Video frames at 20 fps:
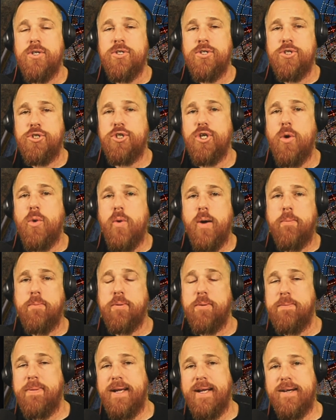show up
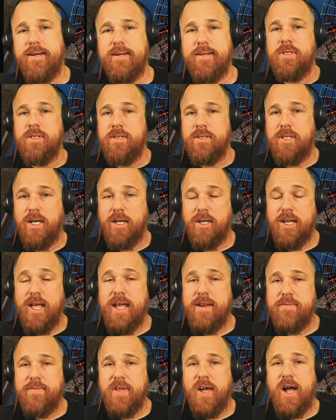prepared that a
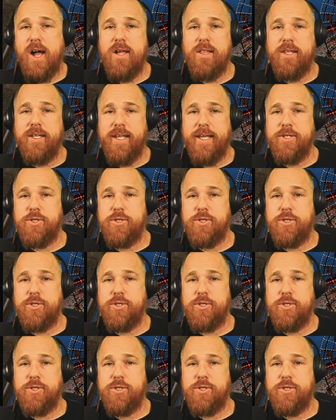lot of the holiday